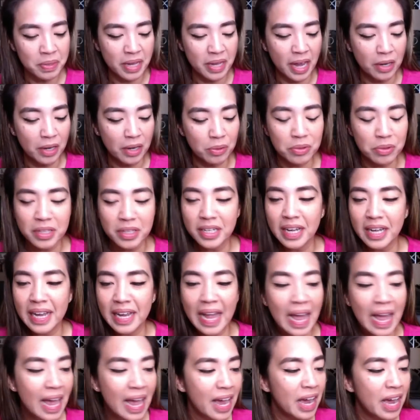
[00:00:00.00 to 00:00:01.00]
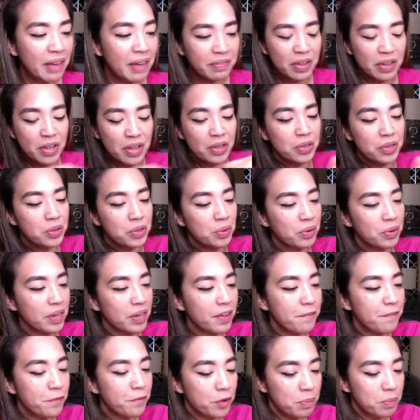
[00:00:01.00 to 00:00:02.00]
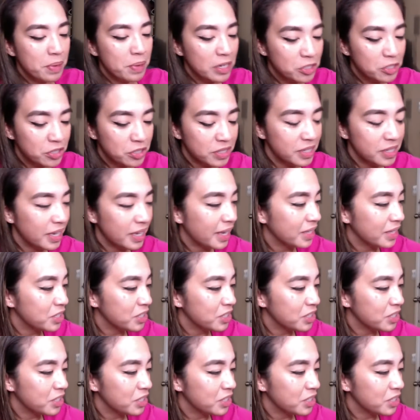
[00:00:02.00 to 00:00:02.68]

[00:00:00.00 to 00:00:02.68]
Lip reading: I don't think I have your information yet.